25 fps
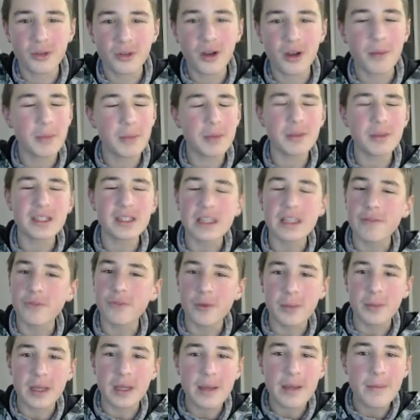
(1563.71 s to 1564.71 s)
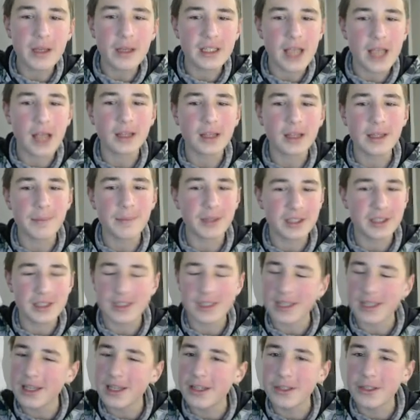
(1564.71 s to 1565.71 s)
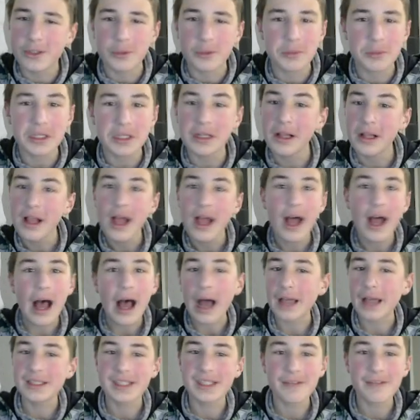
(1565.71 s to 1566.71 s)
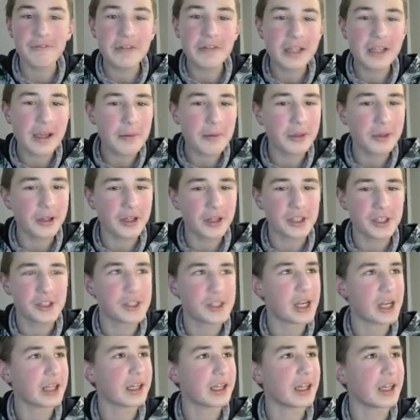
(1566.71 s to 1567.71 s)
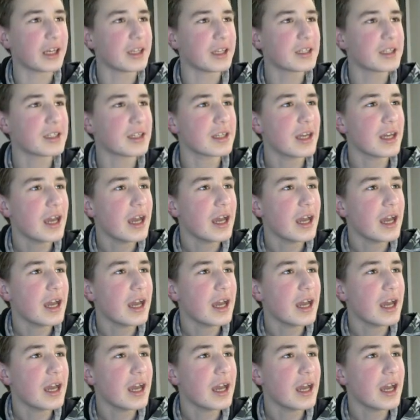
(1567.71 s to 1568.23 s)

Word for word: Maybe it's not from him exactly, but he sent it to me. I definitely am gonna check it.